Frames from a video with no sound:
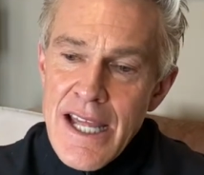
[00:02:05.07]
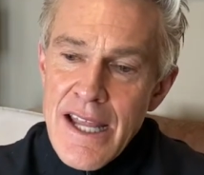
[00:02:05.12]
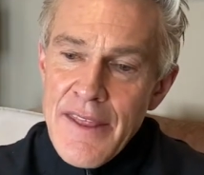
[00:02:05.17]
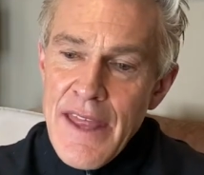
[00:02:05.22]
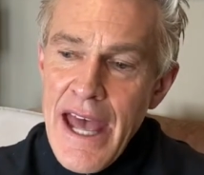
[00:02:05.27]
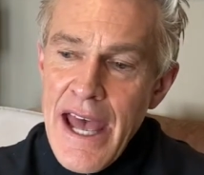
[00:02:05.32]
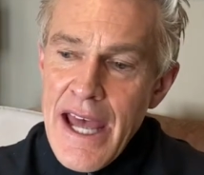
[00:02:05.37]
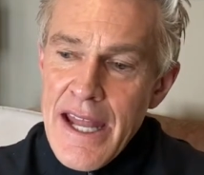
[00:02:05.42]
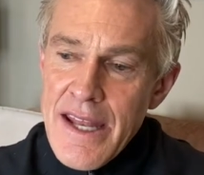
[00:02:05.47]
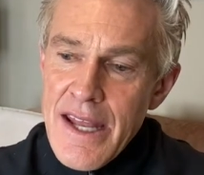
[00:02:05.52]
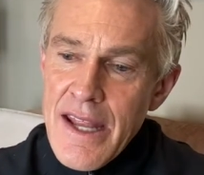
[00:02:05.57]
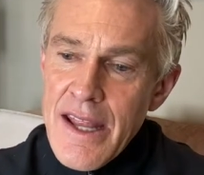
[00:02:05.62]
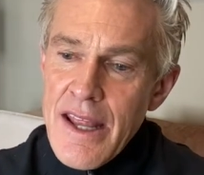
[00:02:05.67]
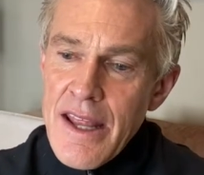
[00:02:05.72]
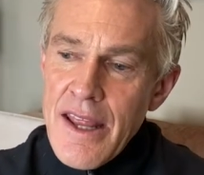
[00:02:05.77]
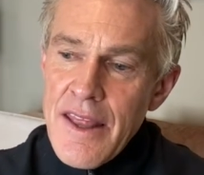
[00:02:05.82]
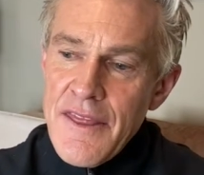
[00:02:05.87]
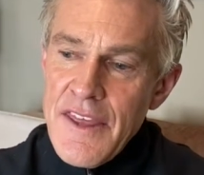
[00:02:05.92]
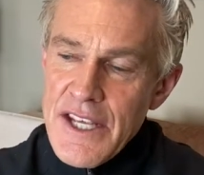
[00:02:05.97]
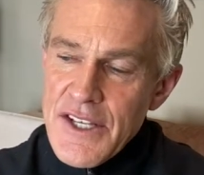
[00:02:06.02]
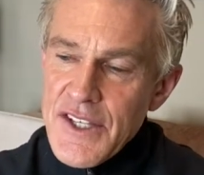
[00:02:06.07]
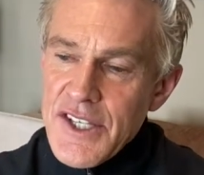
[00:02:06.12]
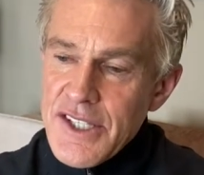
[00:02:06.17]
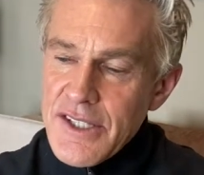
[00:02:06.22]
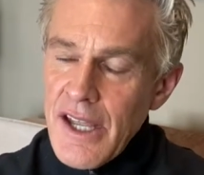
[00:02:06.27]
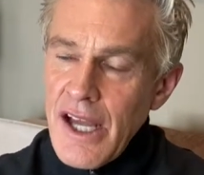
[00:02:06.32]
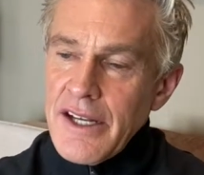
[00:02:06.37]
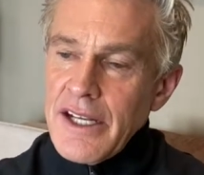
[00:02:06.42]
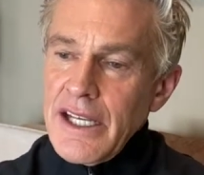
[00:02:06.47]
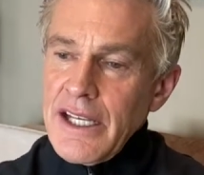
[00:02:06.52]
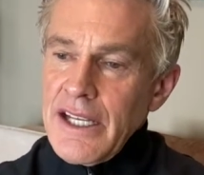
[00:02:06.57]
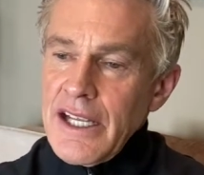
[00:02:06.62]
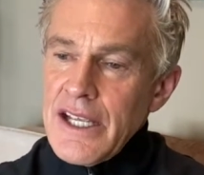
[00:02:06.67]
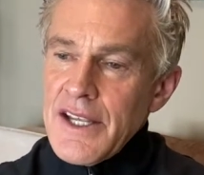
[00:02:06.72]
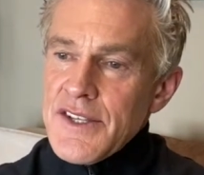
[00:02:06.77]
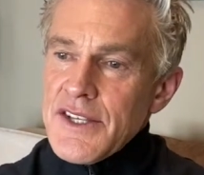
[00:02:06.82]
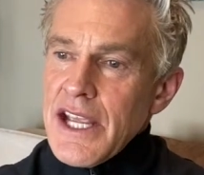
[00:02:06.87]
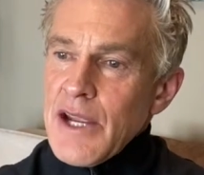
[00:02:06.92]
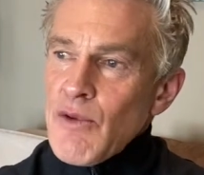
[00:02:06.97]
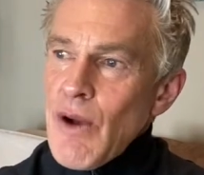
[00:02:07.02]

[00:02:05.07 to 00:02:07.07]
That this study is a